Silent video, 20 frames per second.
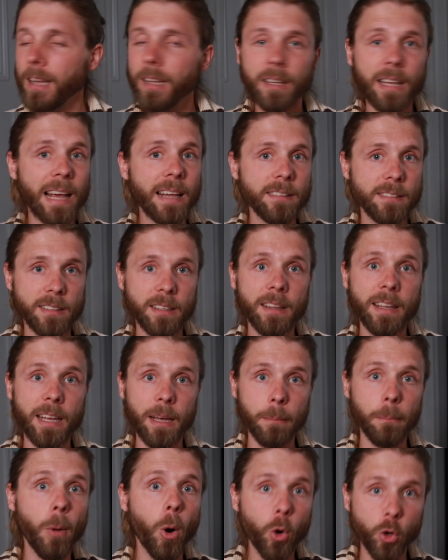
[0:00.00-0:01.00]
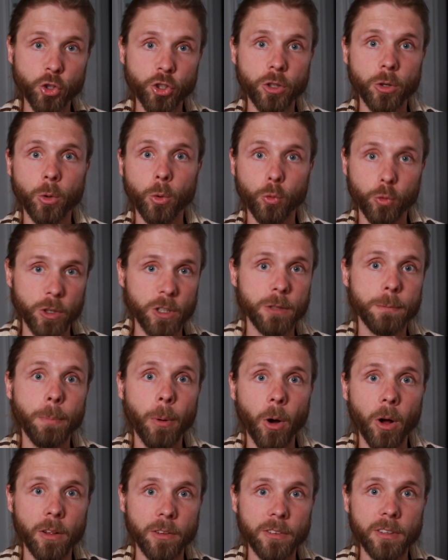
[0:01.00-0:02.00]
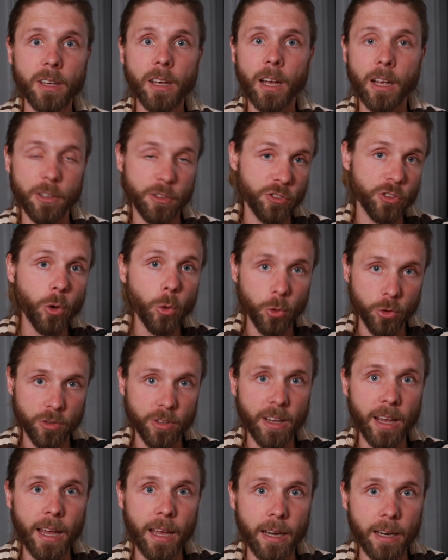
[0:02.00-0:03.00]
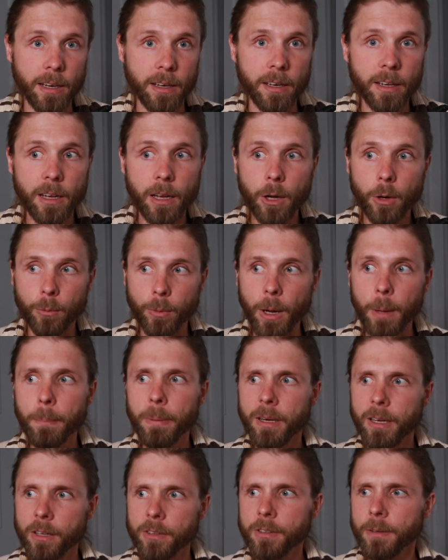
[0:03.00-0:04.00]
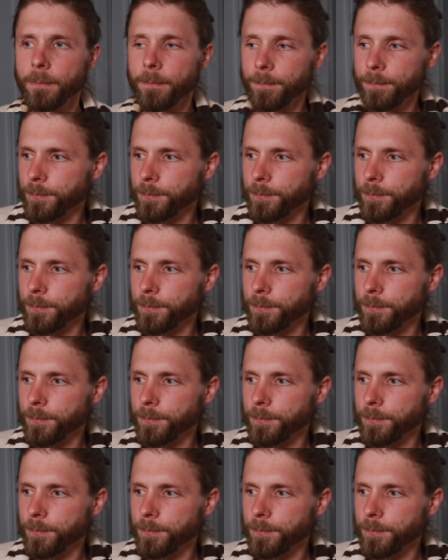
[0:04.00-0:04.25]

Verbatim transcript: lessen the emotional response associated right because